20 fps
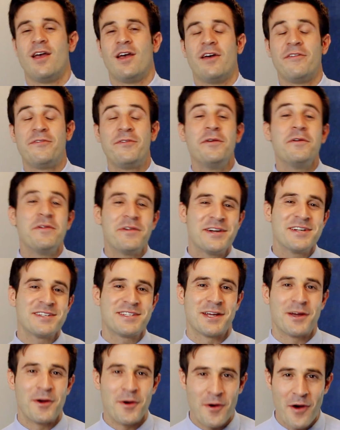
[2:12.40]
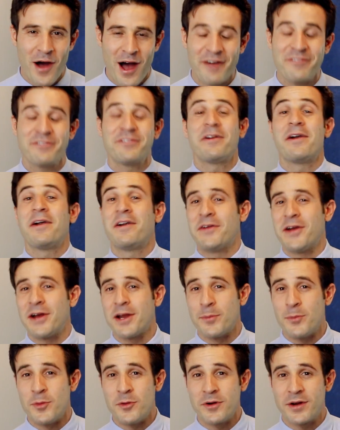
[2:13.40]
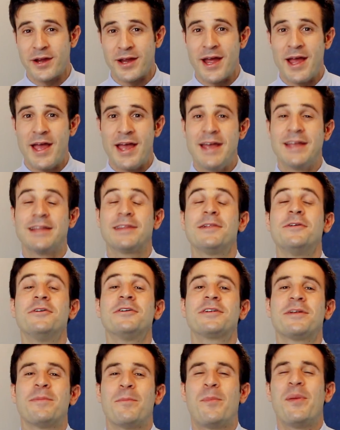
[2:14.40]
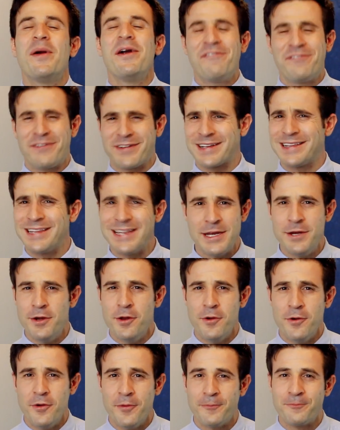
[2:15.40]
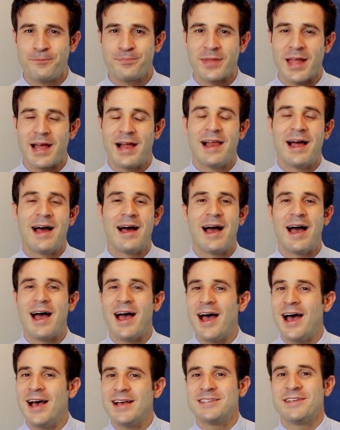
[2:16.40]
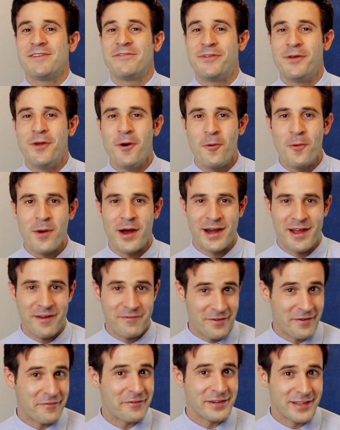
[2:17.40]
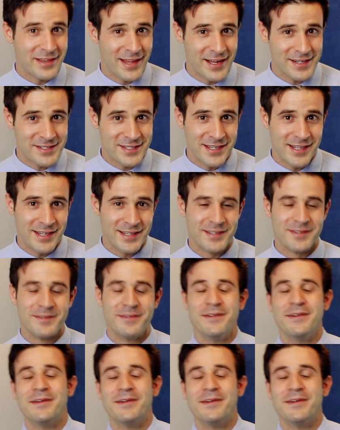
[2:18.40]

A few years ago, after I read a book, it looked perfectly new, as if no one had ever touched it.